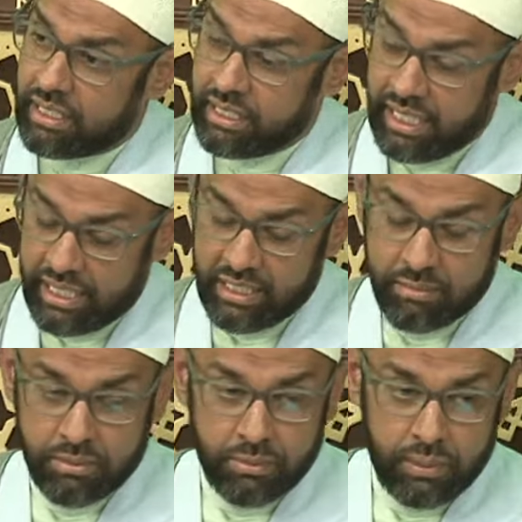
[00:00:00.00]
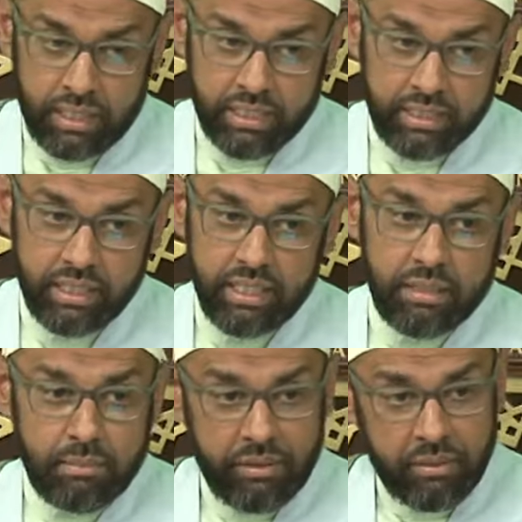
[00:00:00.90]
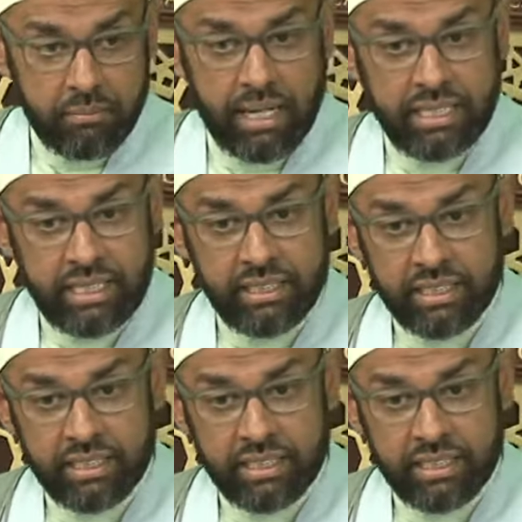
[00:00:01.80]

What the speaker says: Again, number one, by reminding